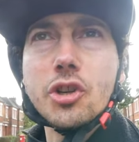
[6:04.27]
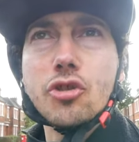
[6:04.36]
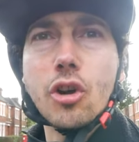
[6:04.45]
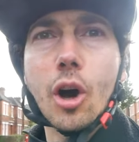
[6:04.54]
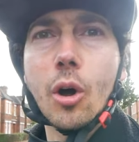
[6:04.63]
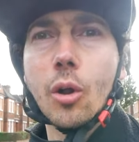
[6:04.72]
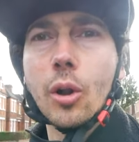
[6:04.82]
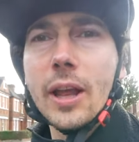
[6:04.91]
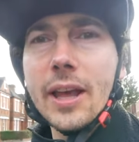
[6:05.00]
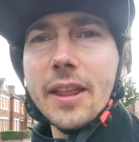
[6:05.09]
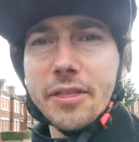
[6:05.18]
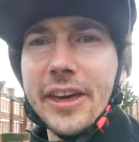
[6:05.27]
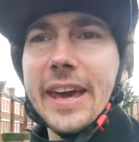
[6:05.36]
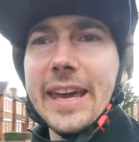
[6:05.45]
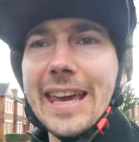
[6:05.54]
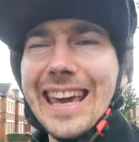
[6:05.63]
control
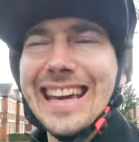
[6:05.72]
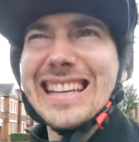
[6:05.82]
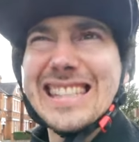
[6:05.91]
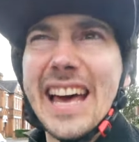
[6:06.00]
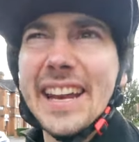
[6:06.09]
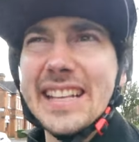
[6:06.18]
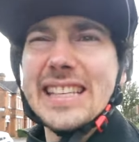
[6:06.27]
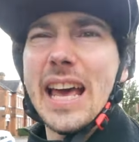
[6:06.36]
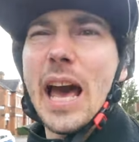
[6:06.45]
thing is that it's